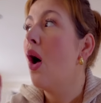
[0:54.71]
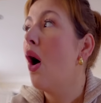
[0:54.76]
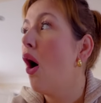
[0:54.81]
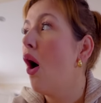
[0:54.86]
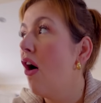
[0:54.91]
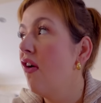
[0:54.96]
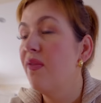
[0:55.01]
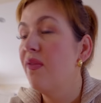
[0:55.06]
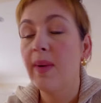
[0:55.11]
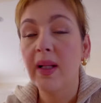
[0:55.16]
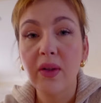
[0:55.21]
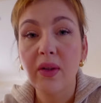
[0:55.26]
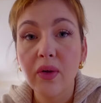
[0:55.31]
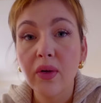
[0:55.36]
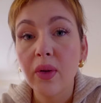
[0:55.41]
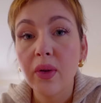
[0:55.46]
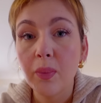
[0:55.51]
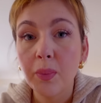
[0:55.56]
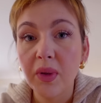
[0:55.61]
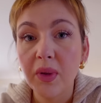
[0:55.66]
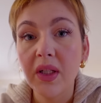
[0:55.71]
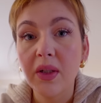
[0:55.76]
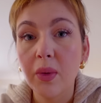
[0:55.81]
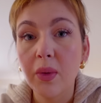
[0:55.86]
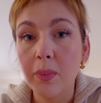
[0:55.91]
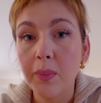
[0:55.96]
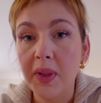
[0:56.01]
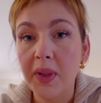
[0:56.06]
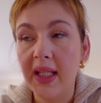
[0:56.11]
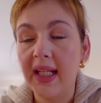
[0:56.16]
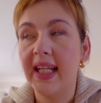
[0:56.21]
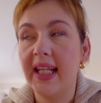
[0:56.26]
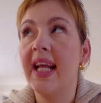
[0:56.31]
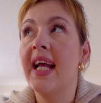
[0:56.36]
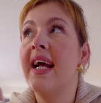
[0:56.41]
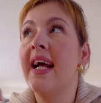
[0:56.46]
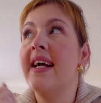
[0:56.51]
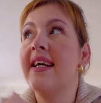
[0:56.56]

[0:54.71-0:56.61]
off my local print company